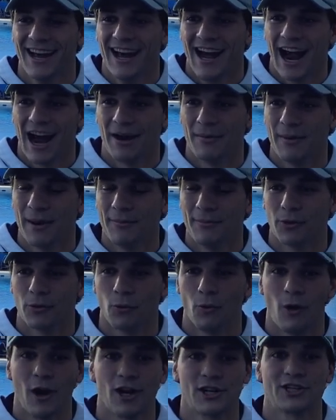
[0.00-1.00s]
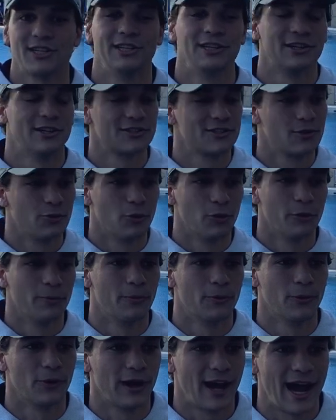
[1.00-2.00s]
I remember watching the
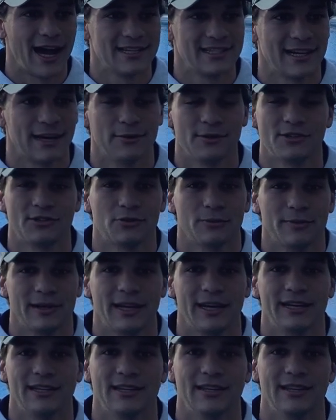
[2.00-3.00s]
scoreboard as I was swimming into